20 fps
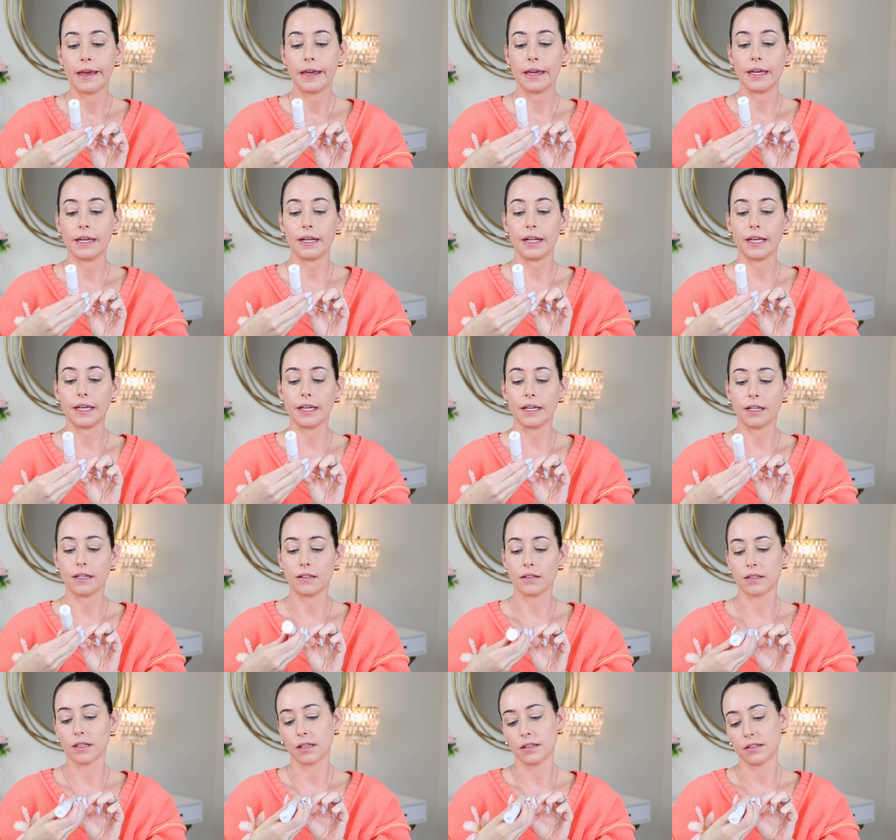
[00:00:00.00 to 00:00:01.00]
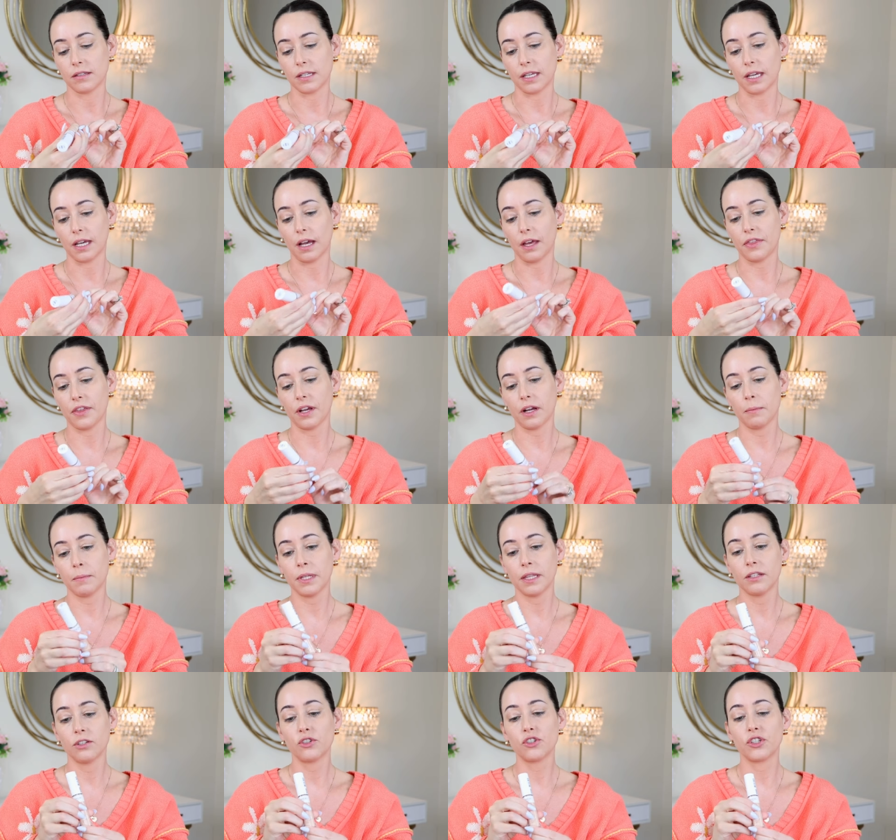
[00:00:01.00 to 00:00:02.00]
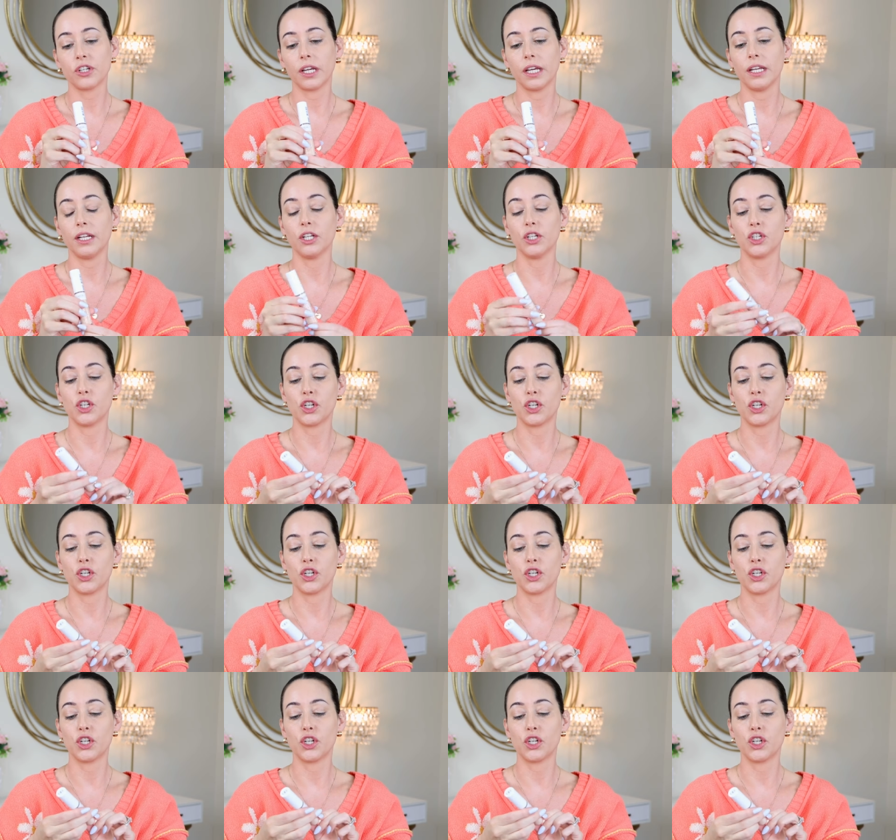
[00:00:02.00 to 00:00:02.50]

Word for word: It is, let's see, I think I'm in the shade